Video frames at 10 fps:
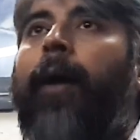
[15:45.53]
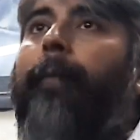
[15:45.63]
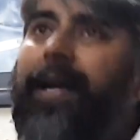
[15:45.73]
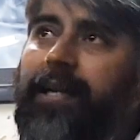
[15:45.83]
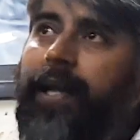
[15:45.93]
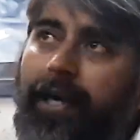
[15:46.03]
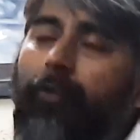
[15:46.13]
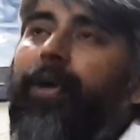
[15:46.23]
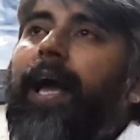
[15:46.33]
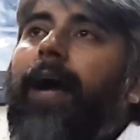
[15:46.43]
But here
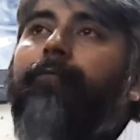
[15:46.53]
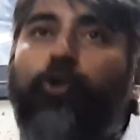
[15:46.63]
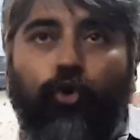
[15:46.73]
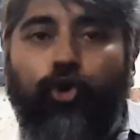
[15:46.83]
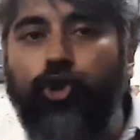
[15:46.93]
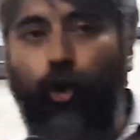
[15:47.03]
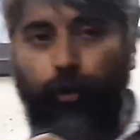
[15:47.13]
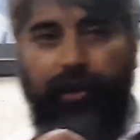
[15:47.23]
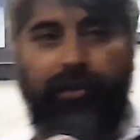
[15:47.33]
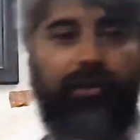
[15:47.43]
we have two
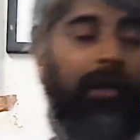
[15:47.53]
stories,